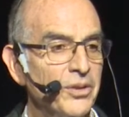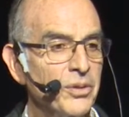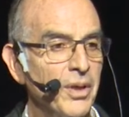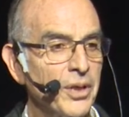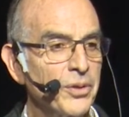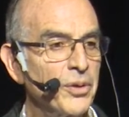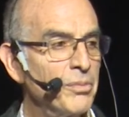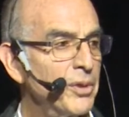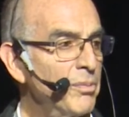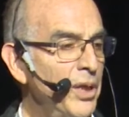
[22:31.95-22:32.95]
to other
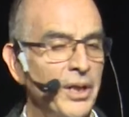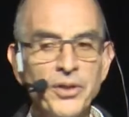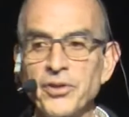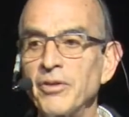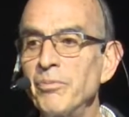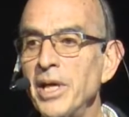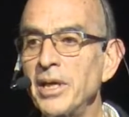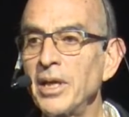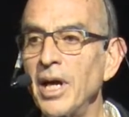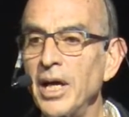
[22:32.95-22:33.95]
human beings, of
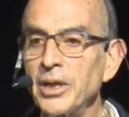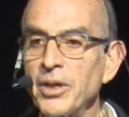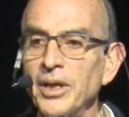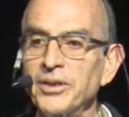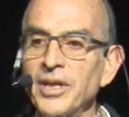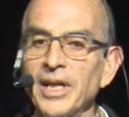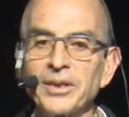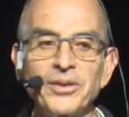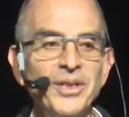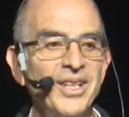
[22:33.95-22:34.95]
making eye
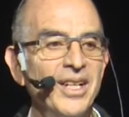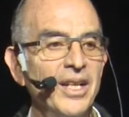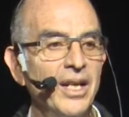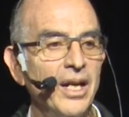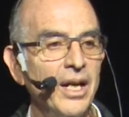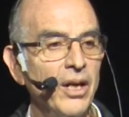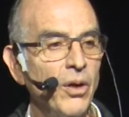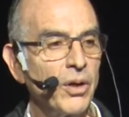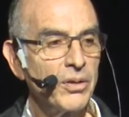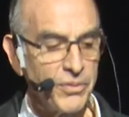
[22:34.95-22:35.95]
contact,
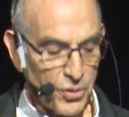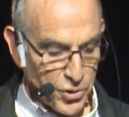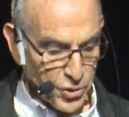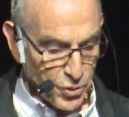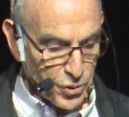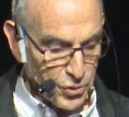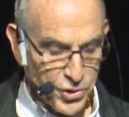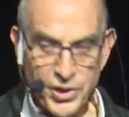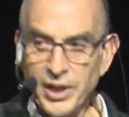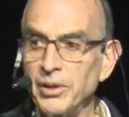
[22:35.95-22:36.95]
all of those social
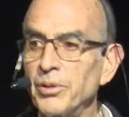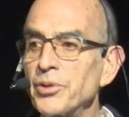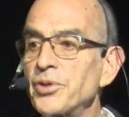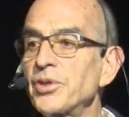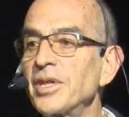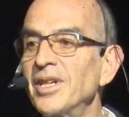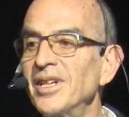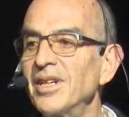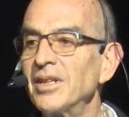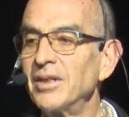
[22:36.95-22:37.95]
skills
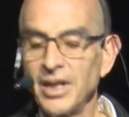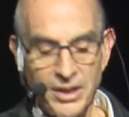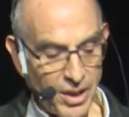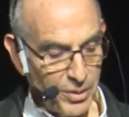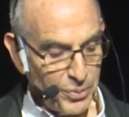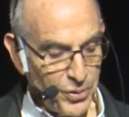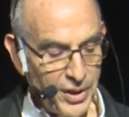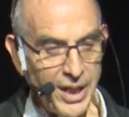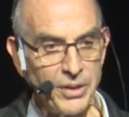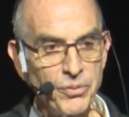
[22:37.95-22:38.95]
that are put
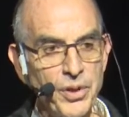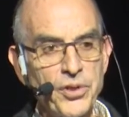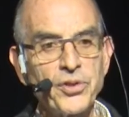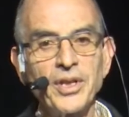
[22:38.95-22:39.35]
at risk.